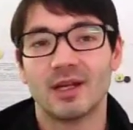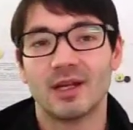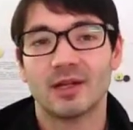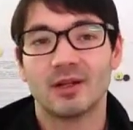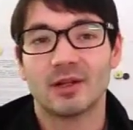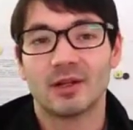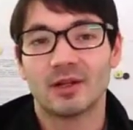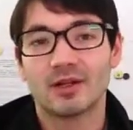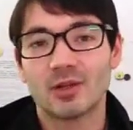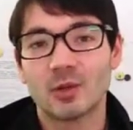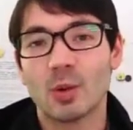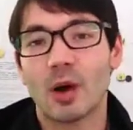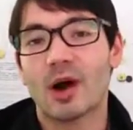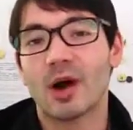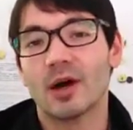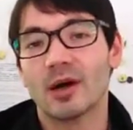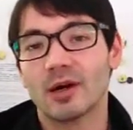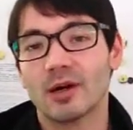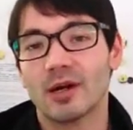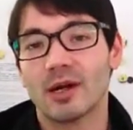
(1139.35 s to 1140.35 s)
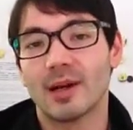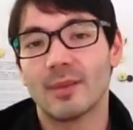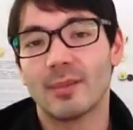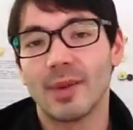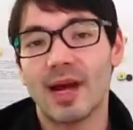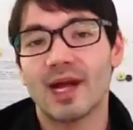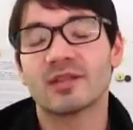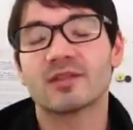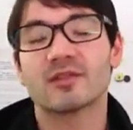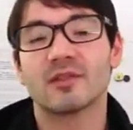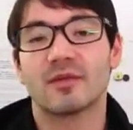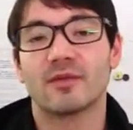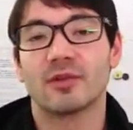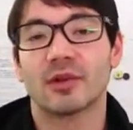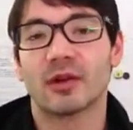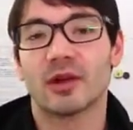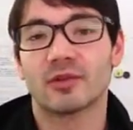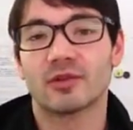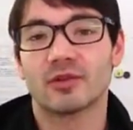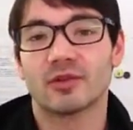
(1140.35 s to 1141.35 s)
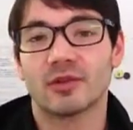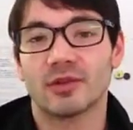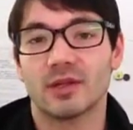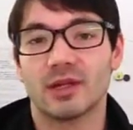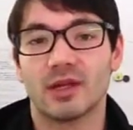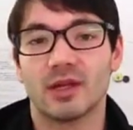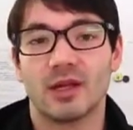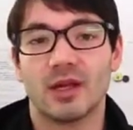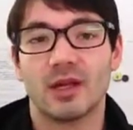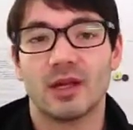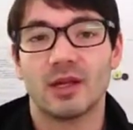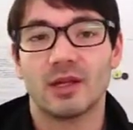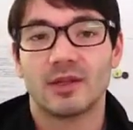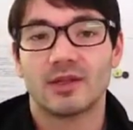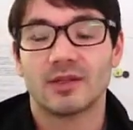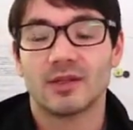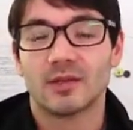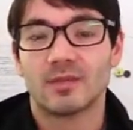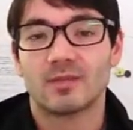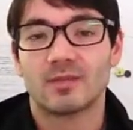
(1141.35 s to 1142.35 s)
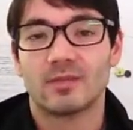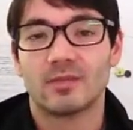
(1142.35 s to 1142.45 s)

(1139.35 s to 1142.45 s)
Because you are an ambassador of your country. So